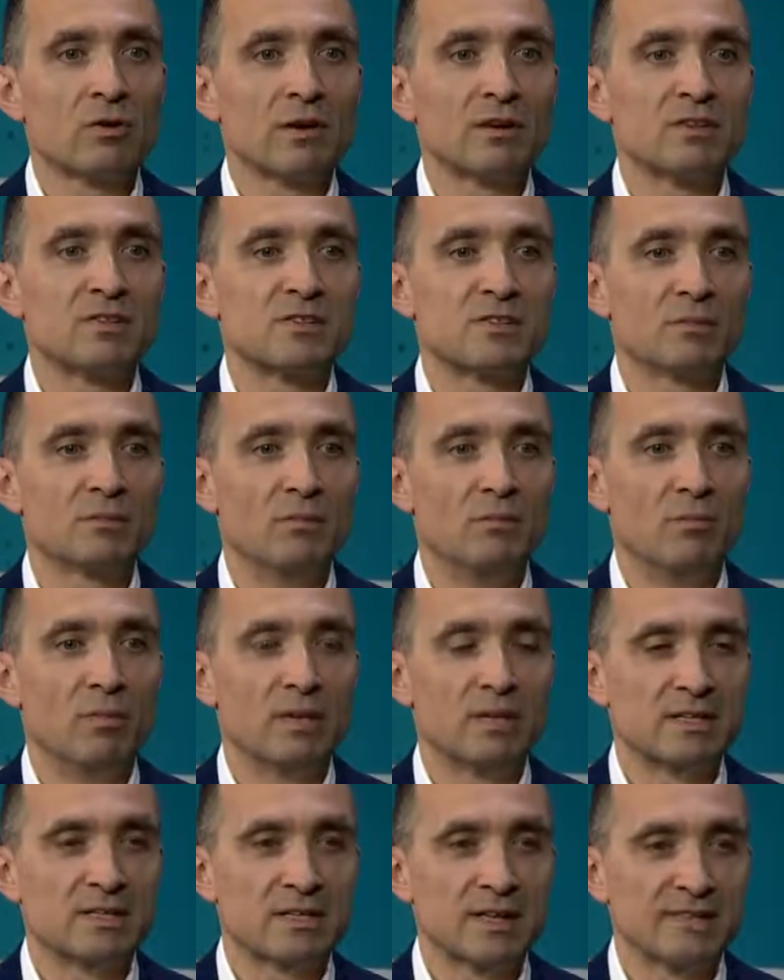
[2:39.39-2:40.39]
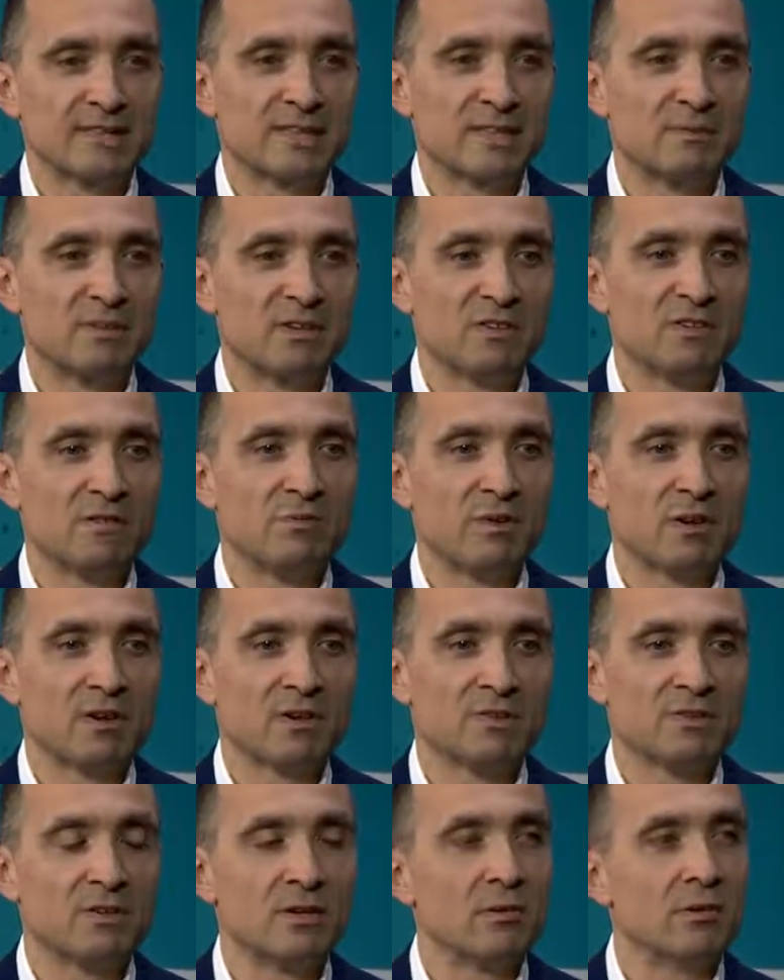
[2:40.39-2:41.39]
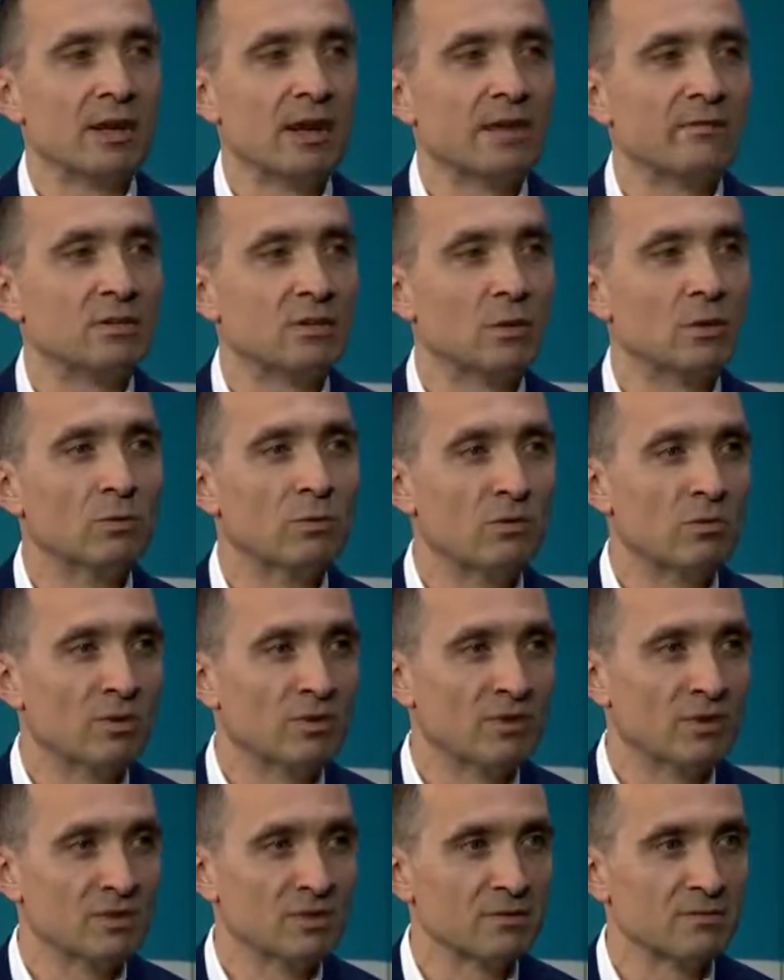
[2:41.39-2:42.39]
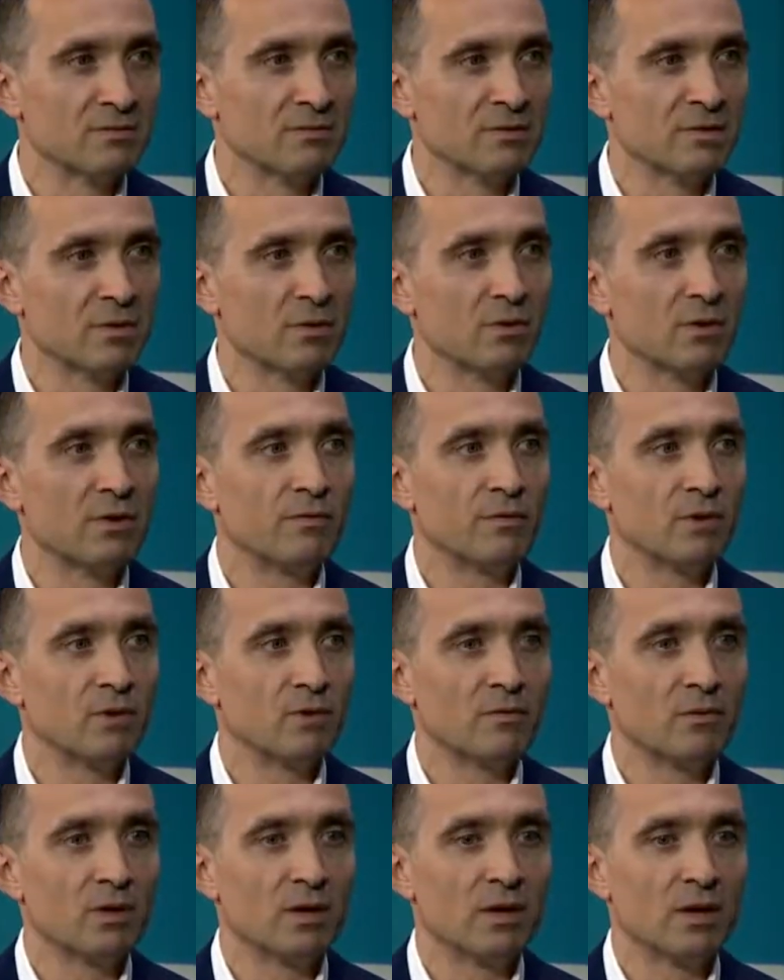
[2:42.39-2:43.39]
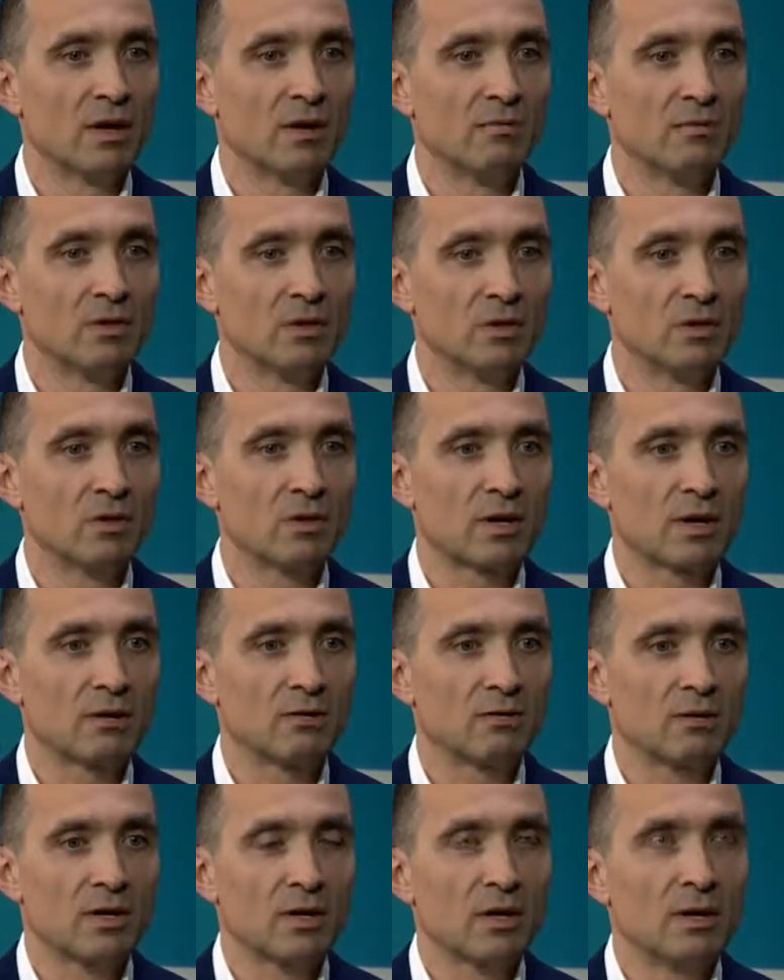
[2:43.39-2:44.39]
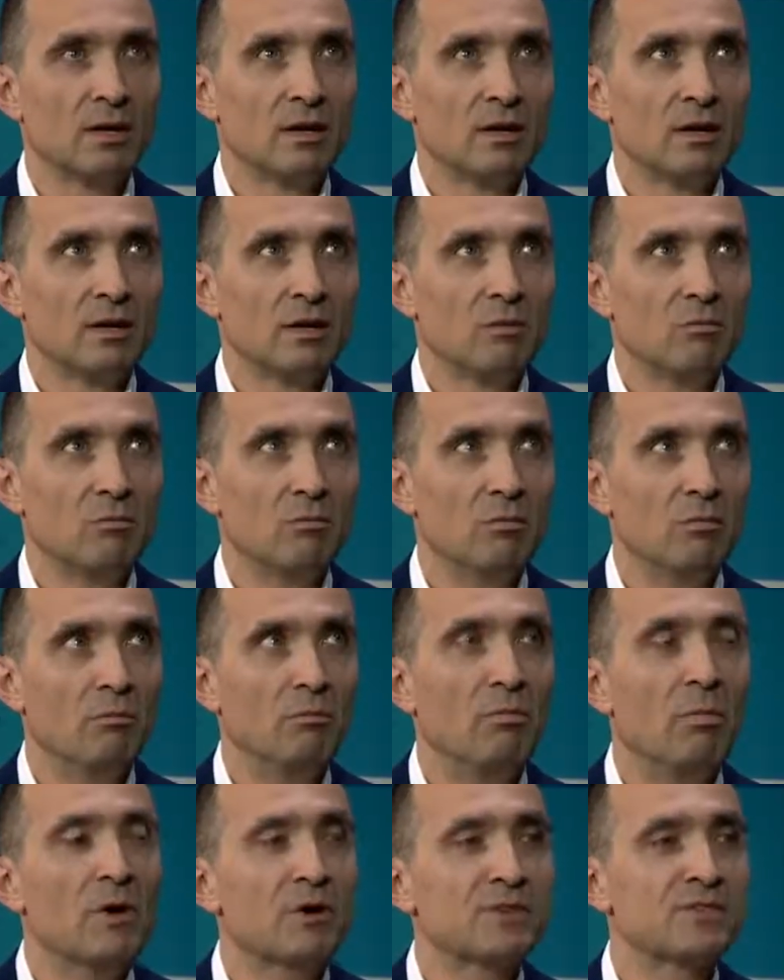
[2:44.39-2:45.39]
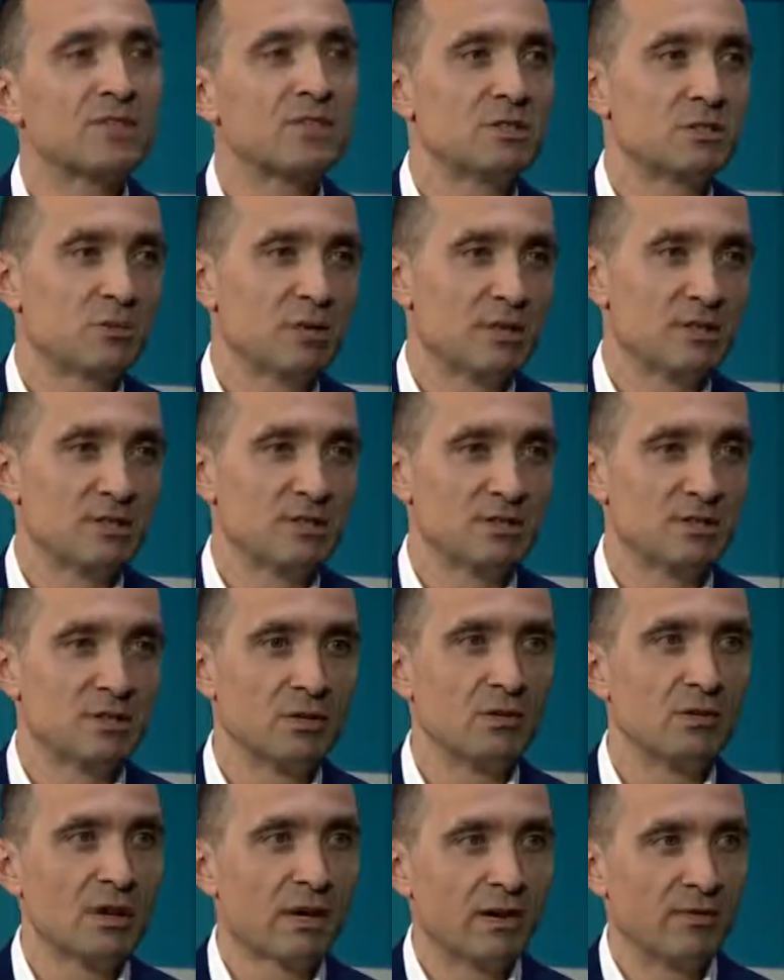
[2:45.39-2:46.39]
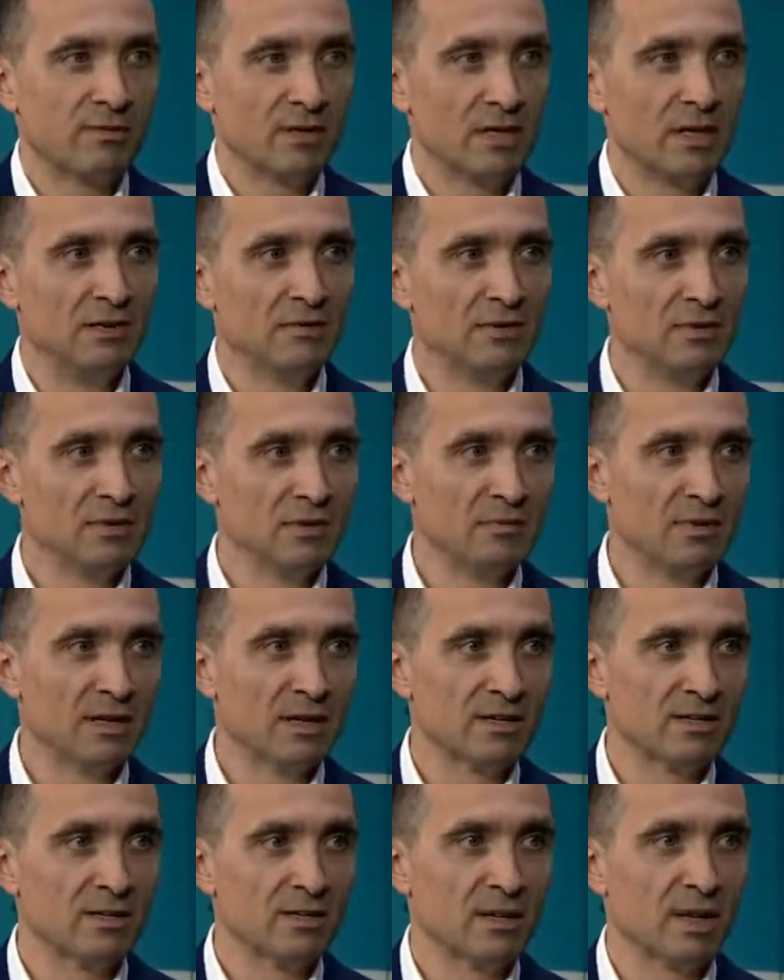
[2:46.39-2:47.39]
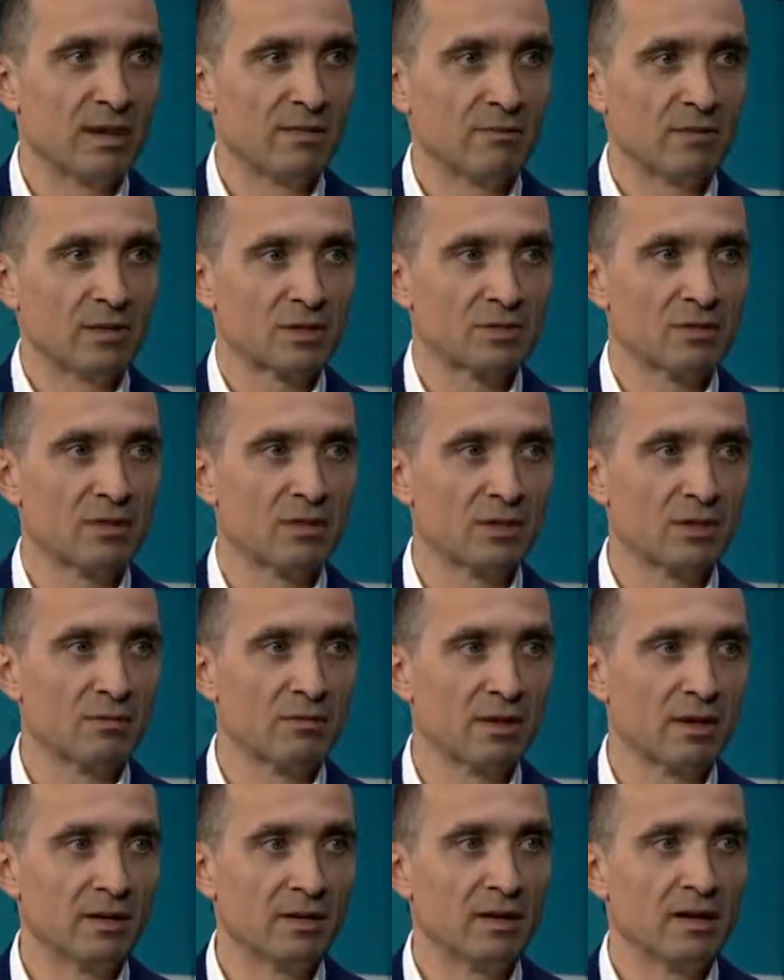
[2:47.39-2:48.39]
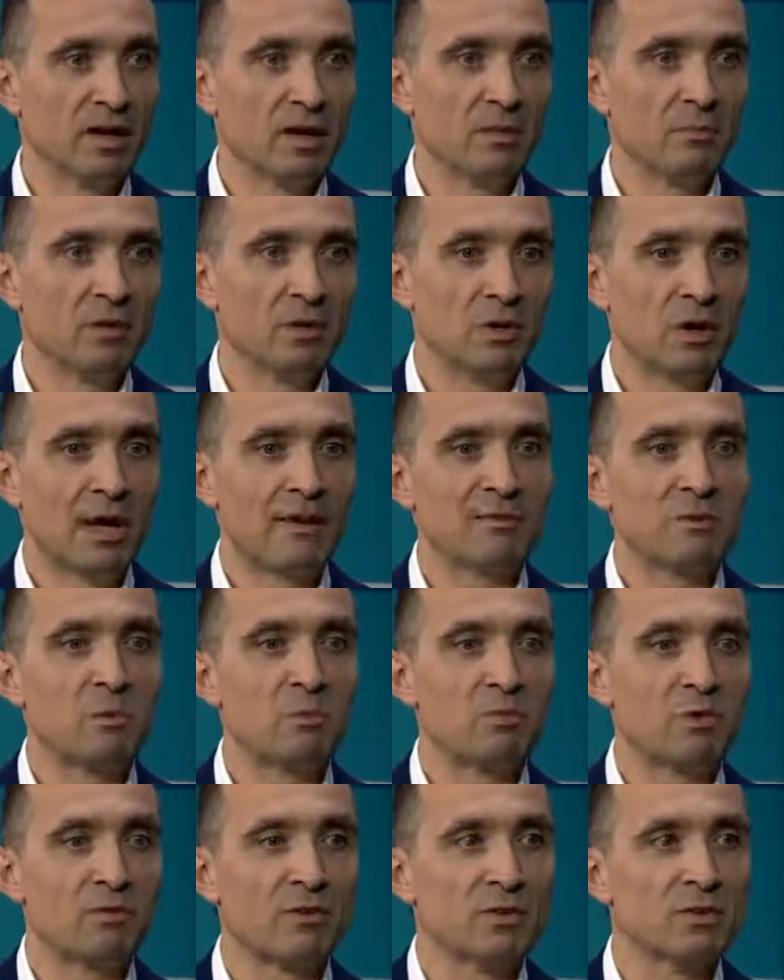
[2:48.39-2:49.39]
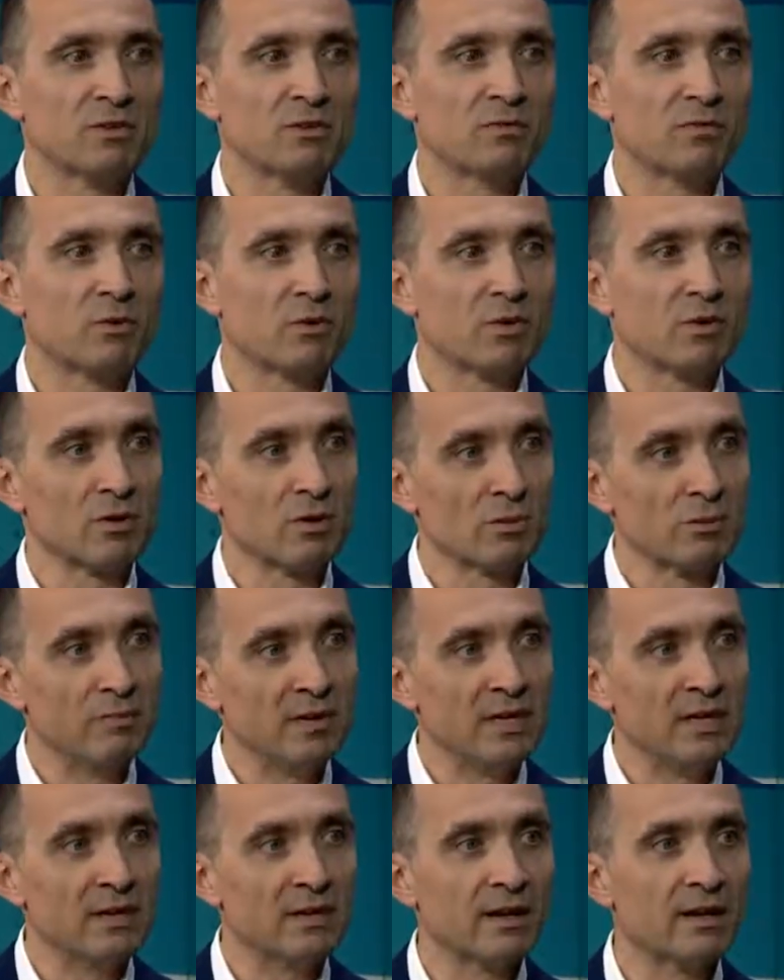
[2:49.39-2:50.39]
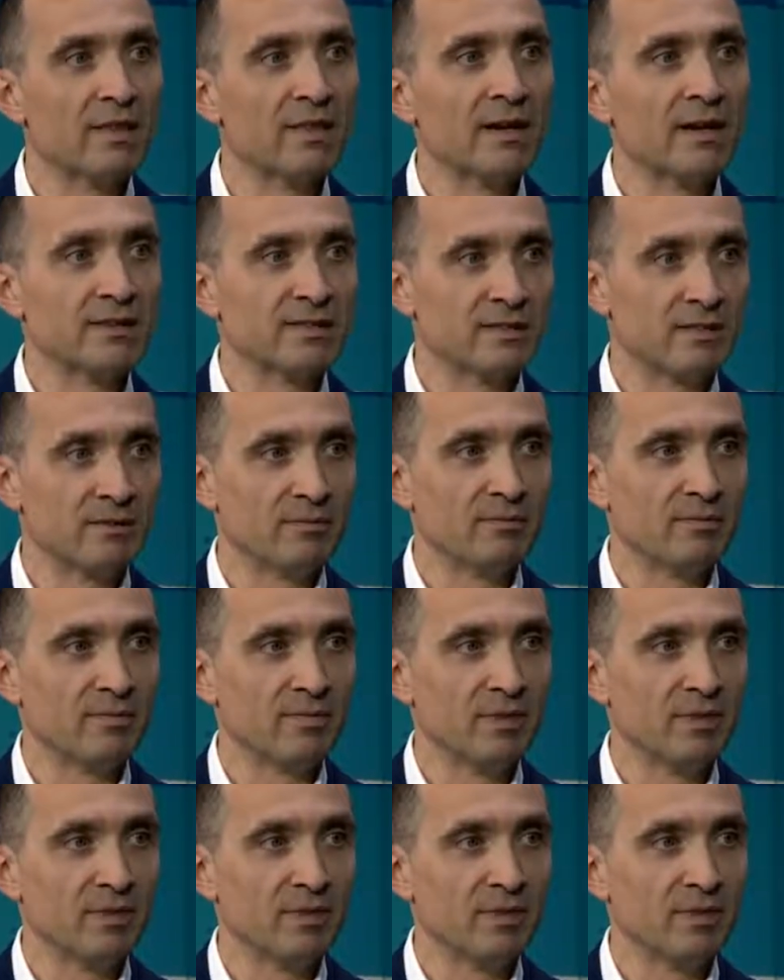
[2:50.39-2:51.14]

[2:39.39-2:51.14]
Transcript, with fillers: run, it's, it's less expensive because you don't have to over-provision. So if you, uh, you, most situations, you don't have even demand, so you have fluctuating demand. But you have to be provisioned for your peak and then some.